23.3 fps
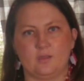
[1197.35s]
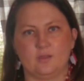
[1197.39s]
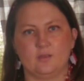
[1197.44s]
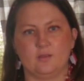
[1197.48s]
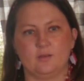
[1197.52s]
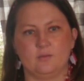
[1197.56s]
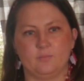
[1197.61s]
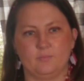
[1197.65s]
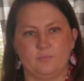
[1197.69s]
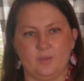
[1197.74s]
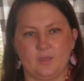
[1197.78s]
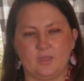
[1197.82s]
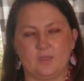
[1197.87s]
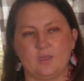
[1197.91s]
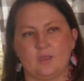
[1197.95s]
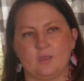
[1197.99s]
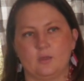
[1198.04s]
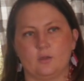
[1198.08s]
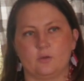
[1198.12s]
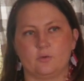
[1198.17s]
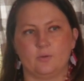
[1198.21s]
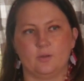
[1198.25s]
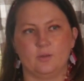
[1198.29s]
and baking
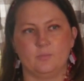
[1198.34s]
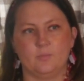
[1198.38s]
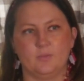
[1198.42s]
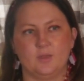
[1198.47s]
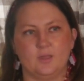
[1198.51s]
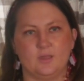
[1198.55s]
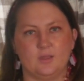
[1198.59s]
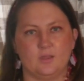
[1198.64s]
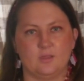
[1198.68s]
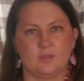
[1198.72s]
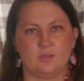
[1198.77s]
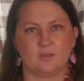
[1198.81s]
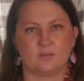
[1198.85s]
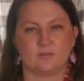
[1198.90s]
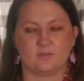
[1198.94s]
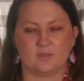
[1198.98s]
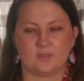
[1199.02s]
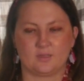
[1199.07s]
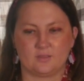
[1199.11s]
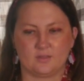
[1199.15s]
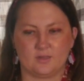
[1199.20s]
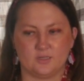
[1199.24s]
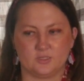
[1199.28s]
equipment and things
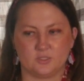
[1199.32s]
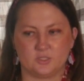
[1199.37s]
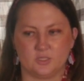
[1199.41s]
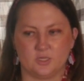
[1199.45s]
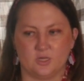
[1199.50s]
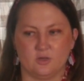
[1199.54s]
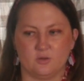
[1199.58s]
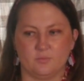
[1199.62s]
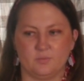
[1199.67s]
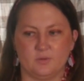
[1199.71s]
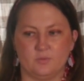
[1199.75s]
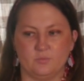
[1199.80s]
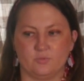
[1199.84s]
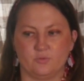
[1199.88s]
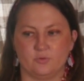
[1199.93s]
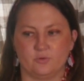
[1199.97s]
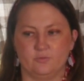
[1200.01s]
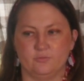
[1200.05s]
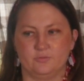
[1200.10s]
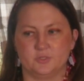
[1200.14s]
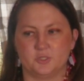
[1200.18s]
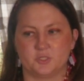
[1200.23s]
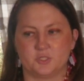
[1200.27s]
like that to help
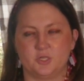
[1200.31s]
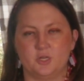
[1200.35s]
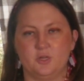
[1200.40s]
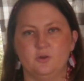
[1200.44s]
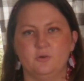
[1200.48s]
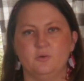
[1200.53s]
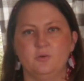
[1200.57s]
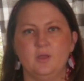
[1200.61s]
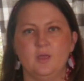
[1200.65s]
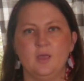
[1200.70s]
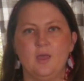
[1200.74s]
improve the show.